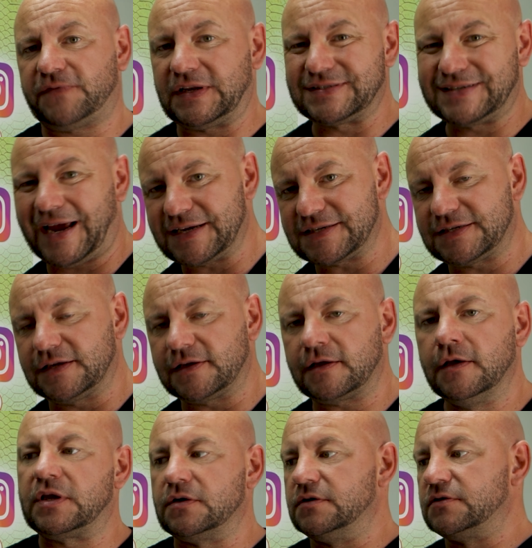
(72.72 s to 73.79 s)
is
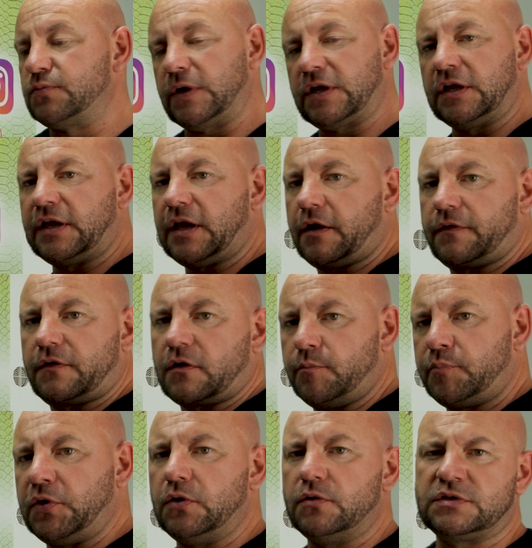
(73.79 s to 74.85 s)
fantastic because we can get on the
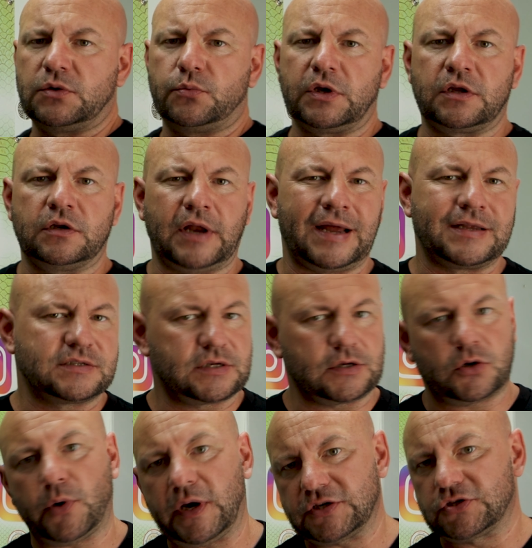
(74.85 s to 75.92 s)
computer, we can
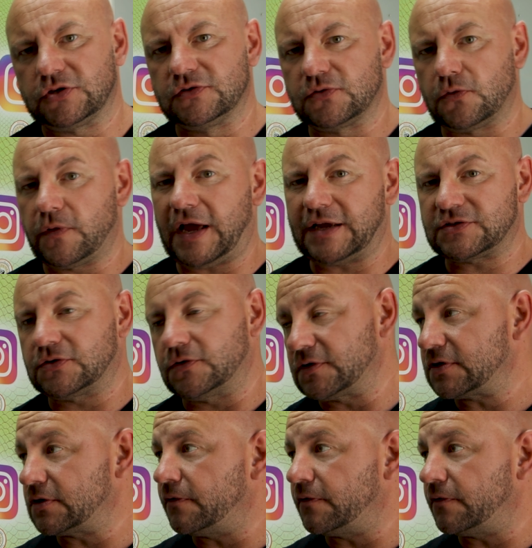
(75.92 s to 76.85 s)
answer questions, all that sort of